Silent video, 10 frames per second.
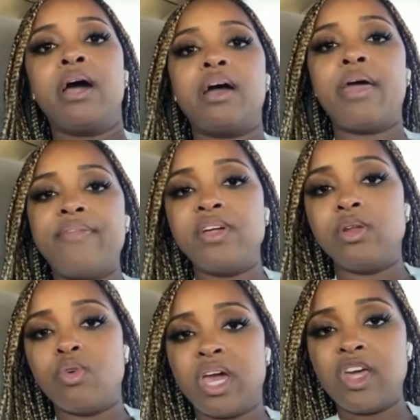Uh, and
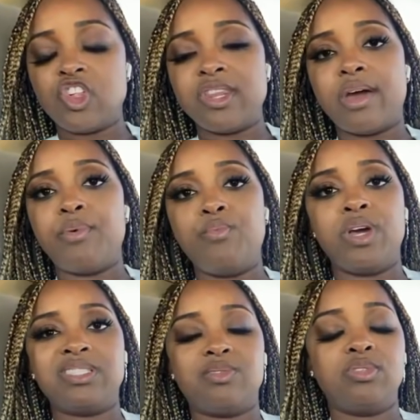the location that we
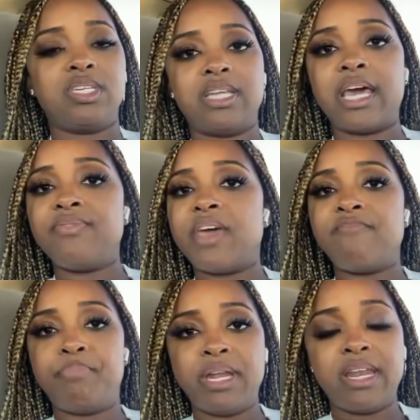went to today,
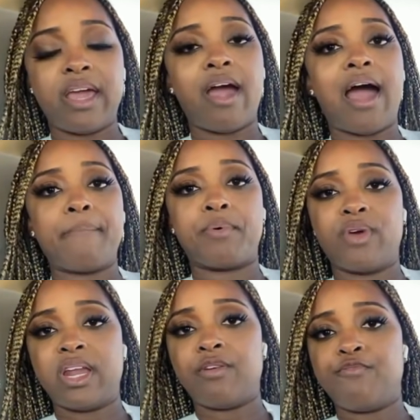they've been there
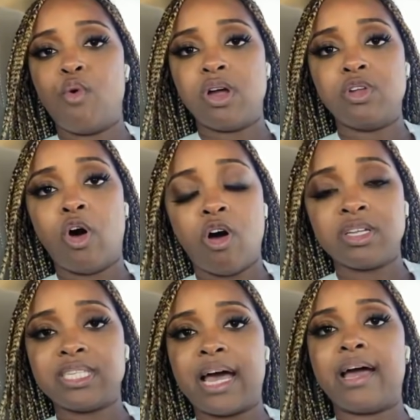operating for a
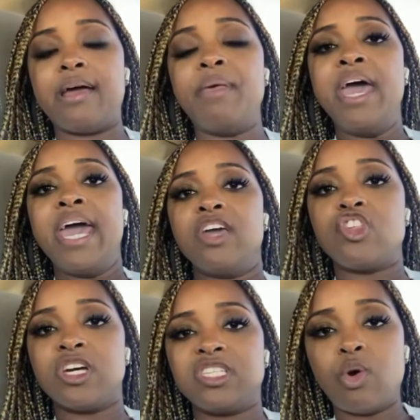long time.
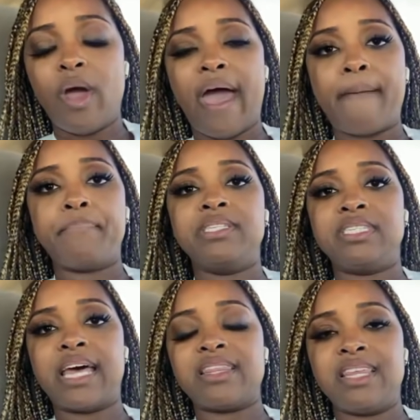It just so
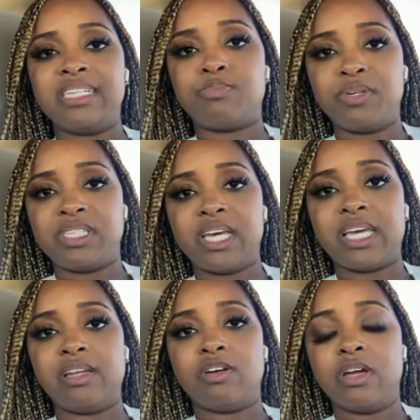happens that this
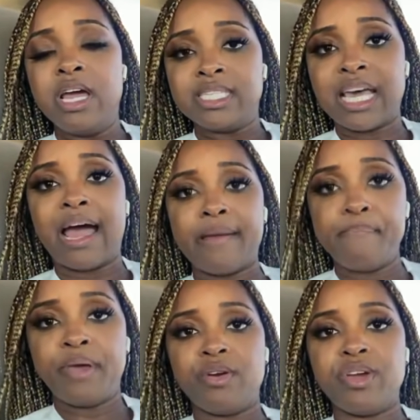particular
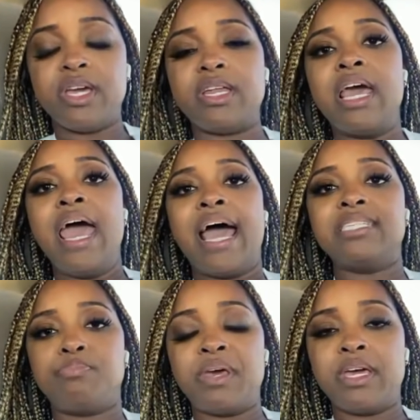time period
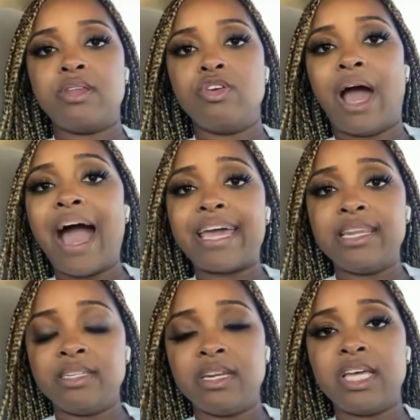has been
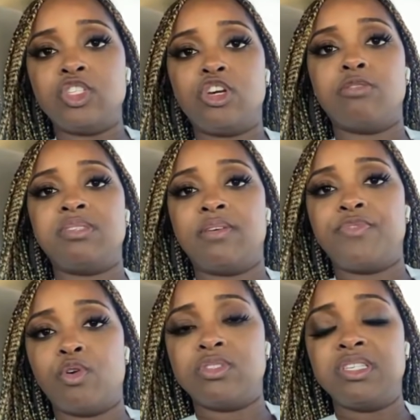heightened in terms of
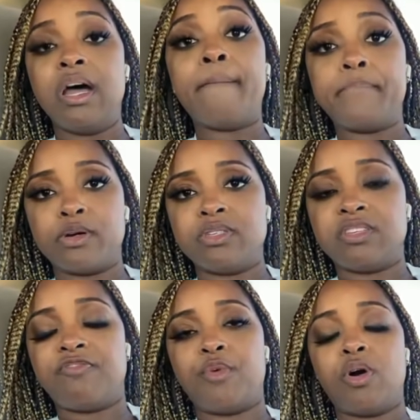those
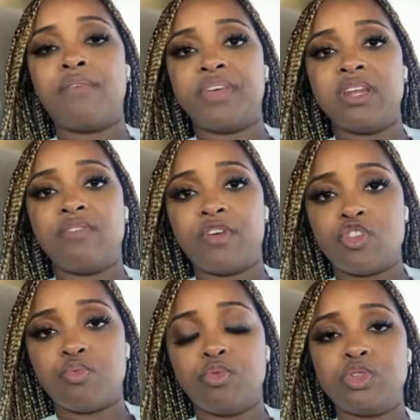numbers of, of
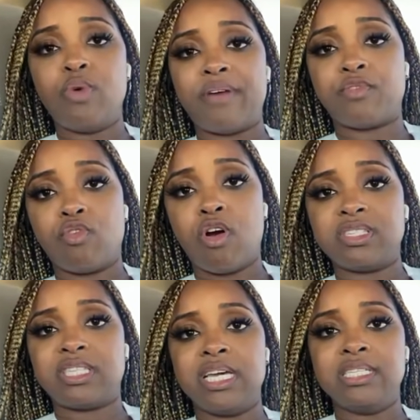individuals who have
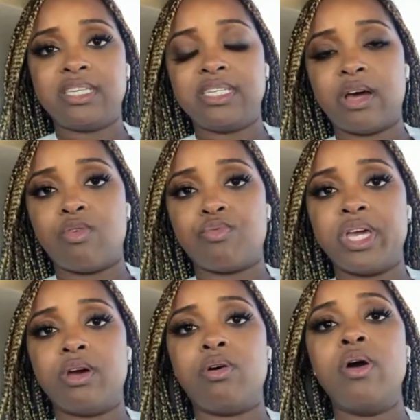crossed into Del
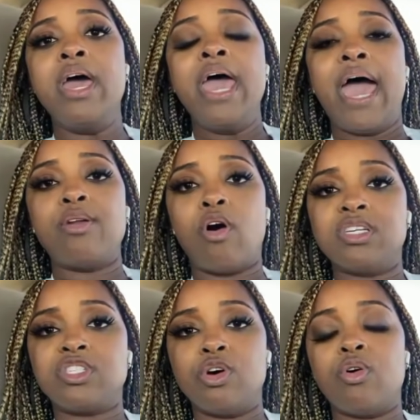Rio, and
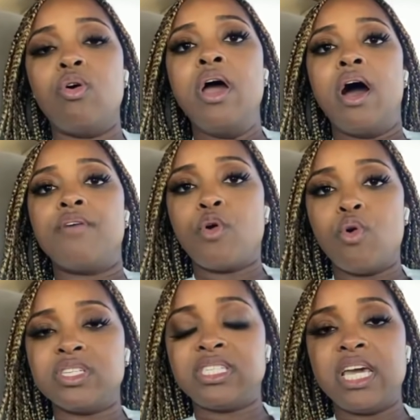also, of
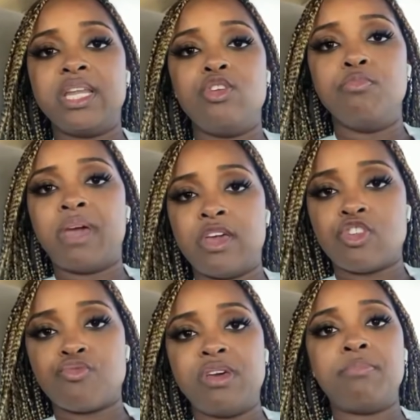course, the
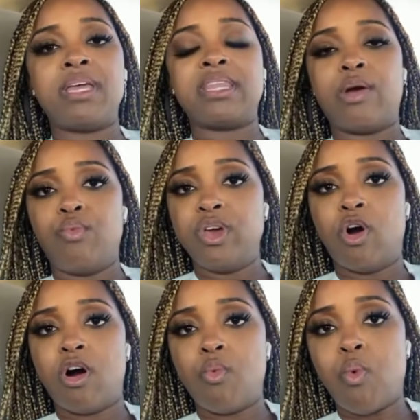inhumane treatment that we
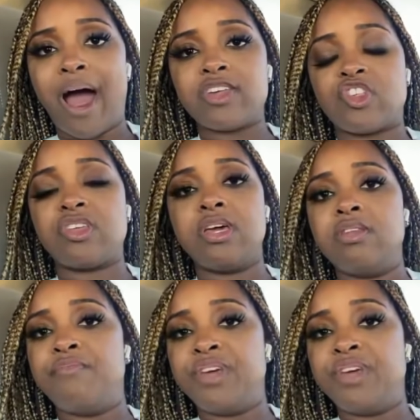all watched in the